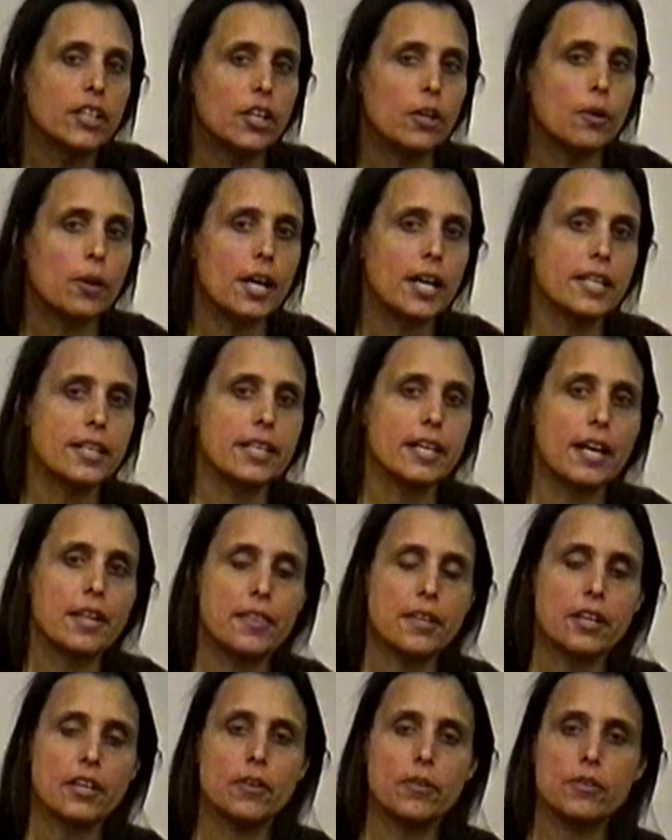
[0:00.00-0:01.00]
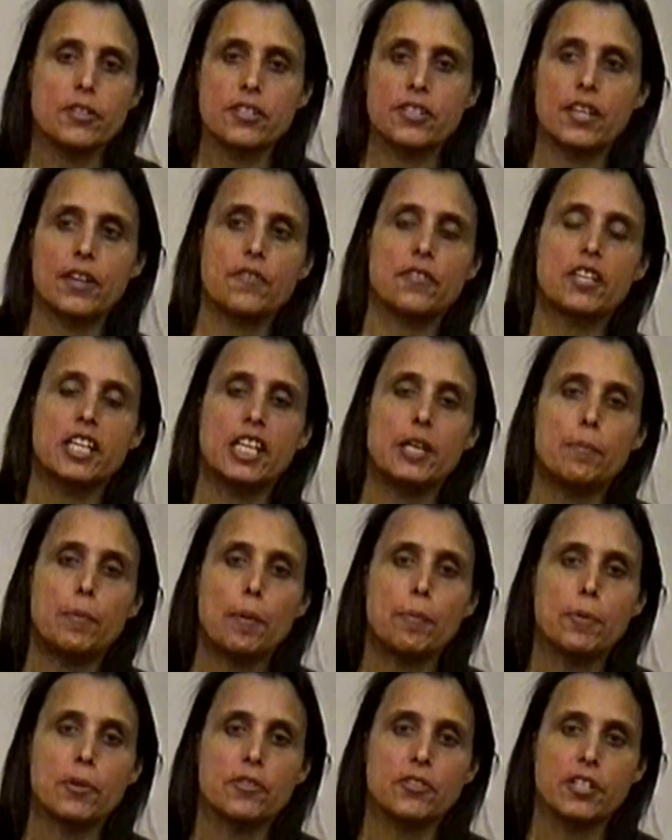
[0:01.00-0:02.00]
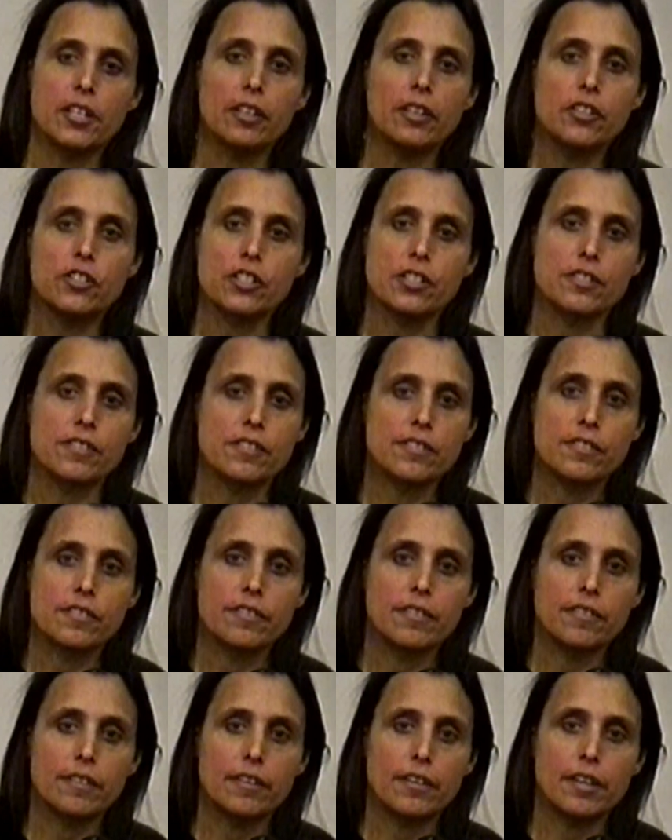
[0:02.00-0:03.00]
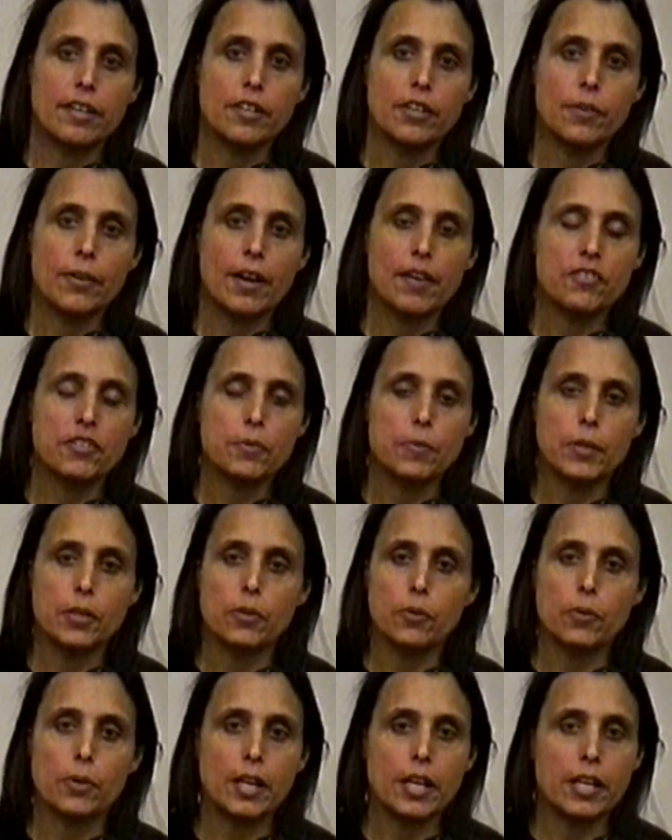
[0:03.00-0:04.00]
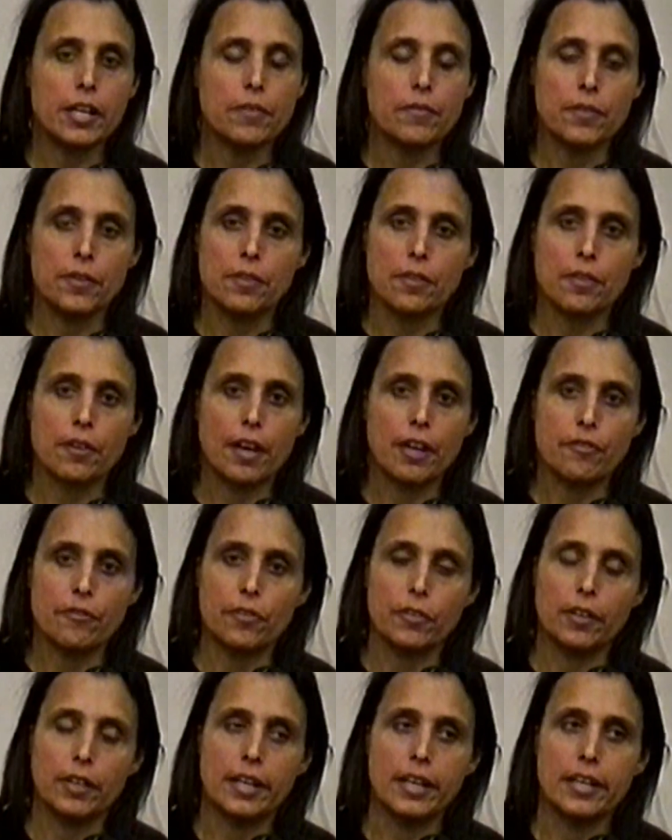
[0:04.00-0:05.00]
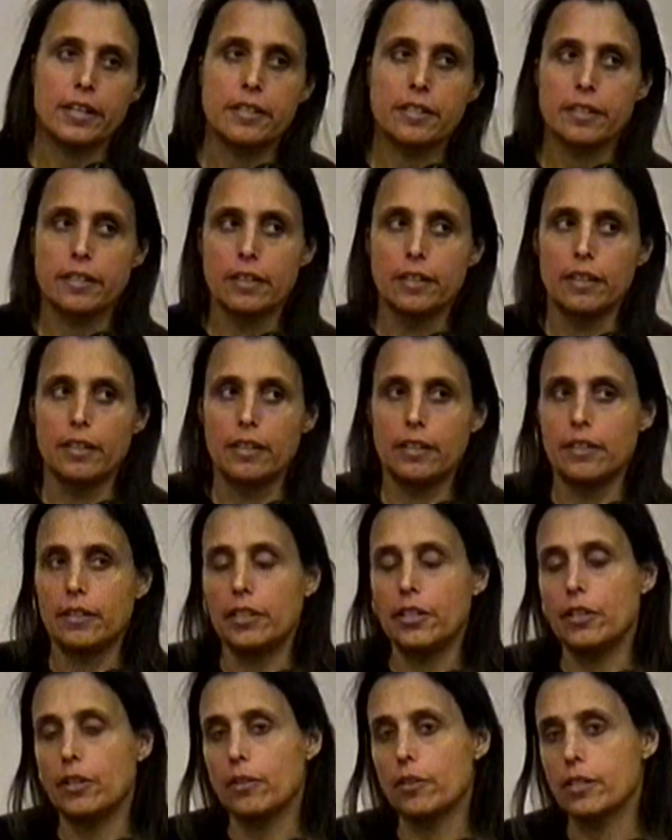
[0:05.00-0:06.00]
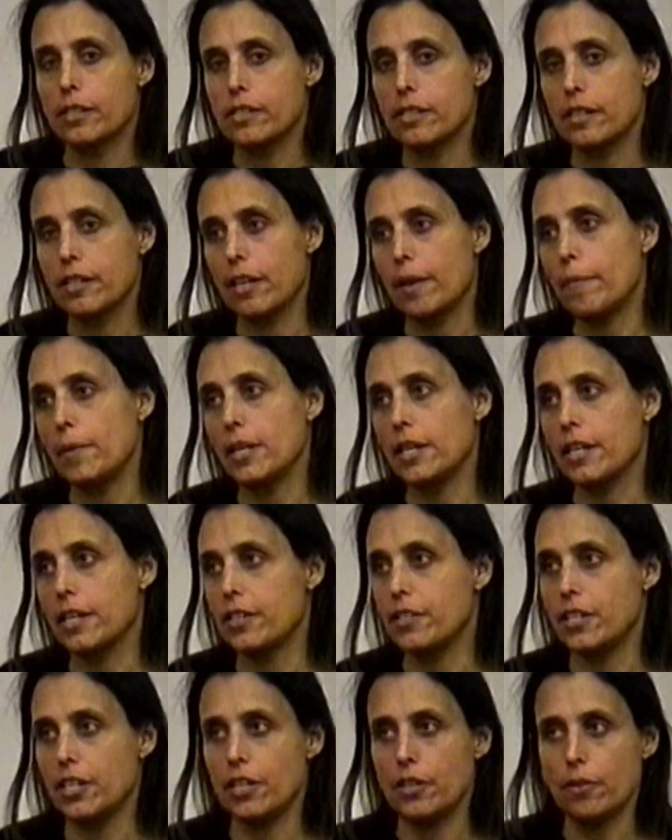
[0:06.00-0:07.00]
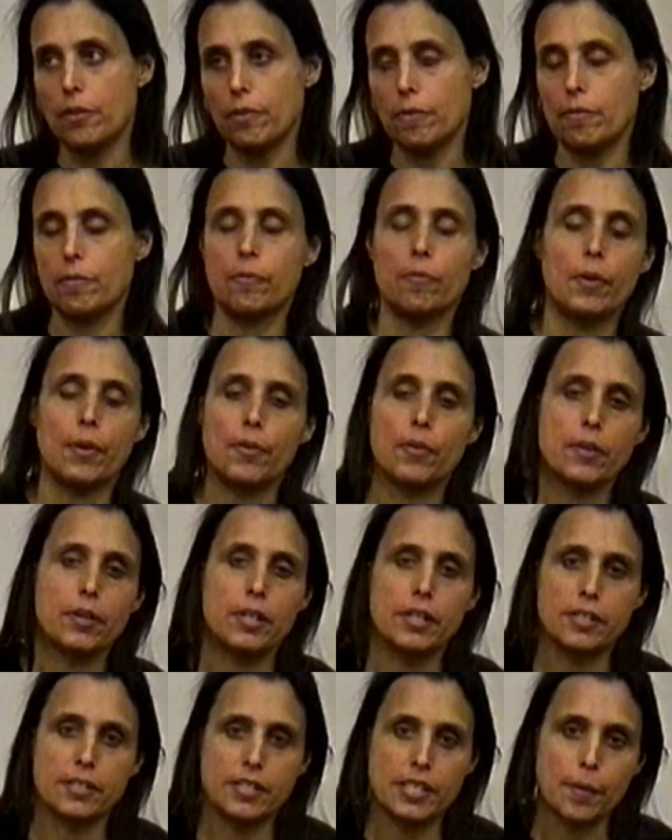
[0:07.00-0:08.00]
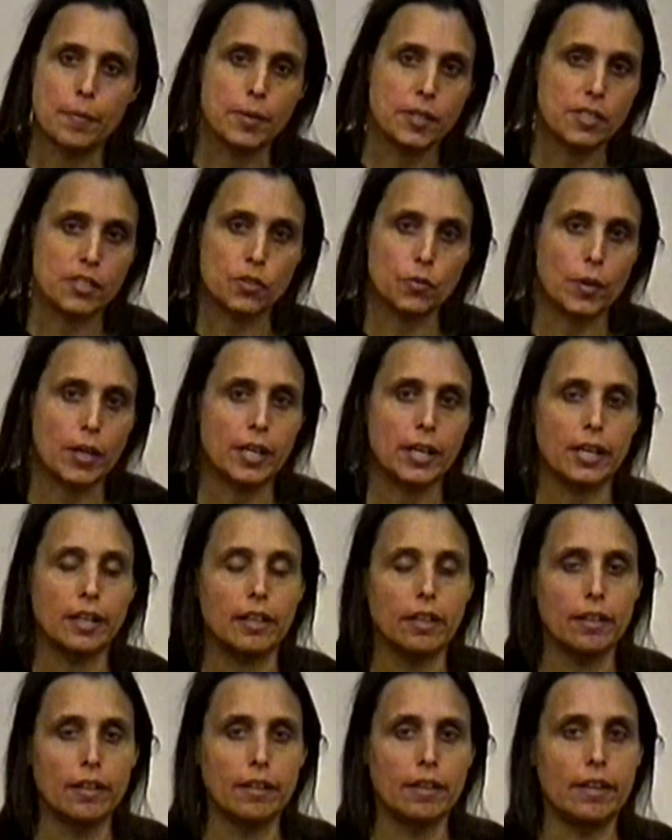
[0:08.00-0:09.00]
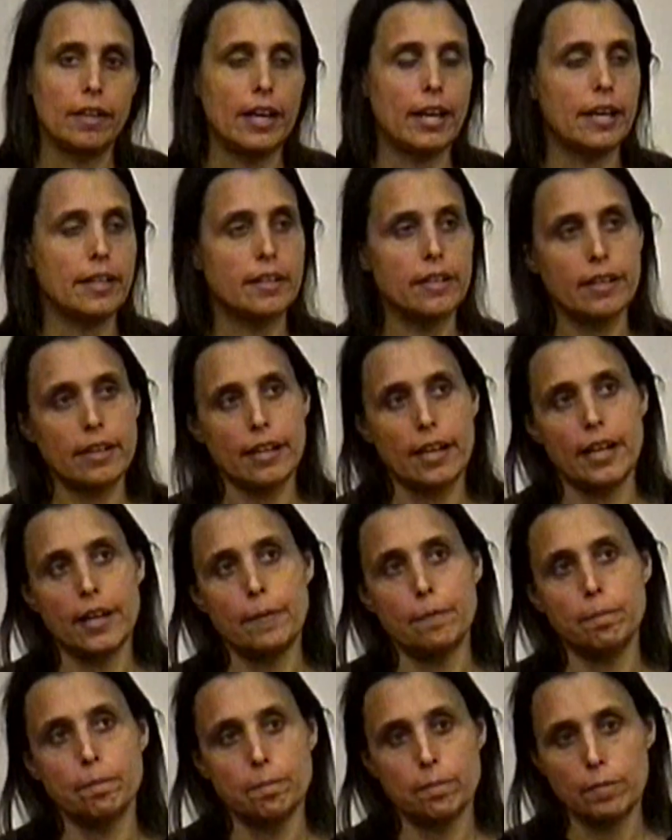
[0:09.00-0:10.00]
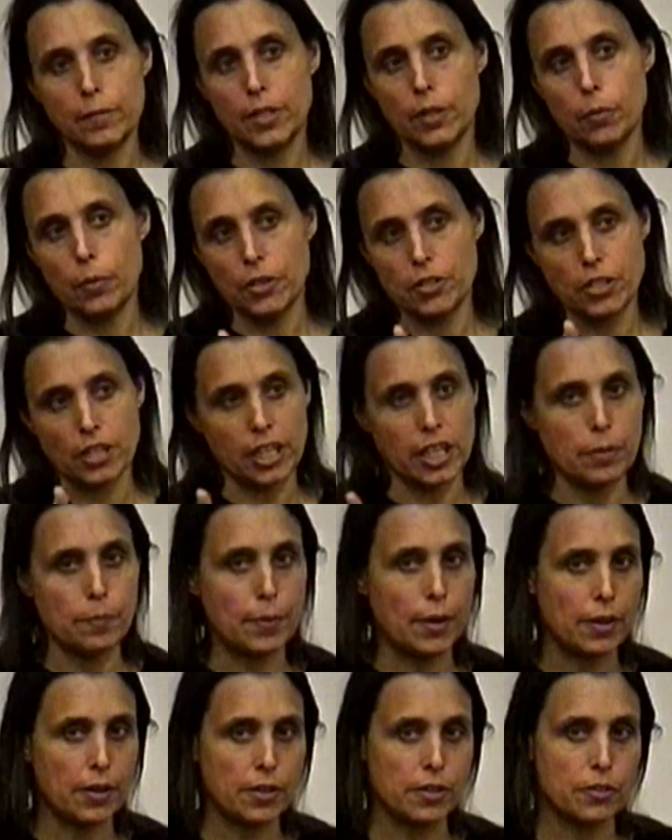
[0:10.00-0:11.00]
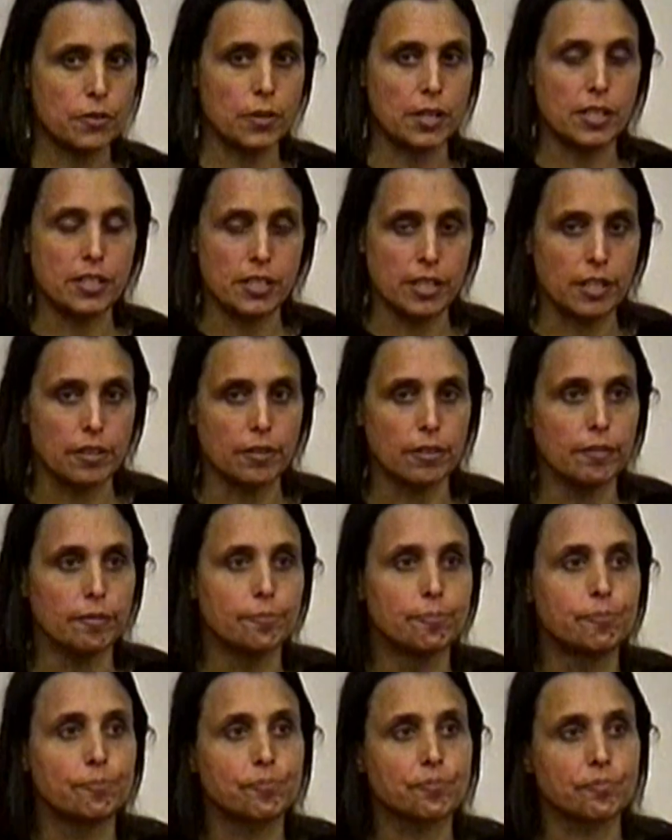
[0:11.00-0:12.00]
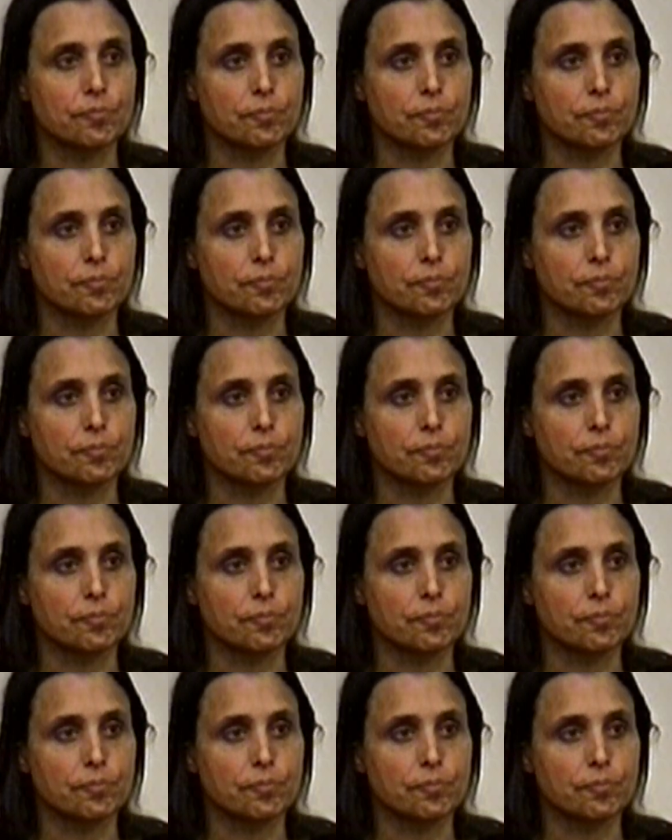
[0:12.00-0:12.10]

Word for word: You know, I, I think you just have to keep up your diligence, and you have to be creative and thoughtful, and you know, I mean, continue whether it is demonstrating, and um, you know, we we're talking about it during dinner.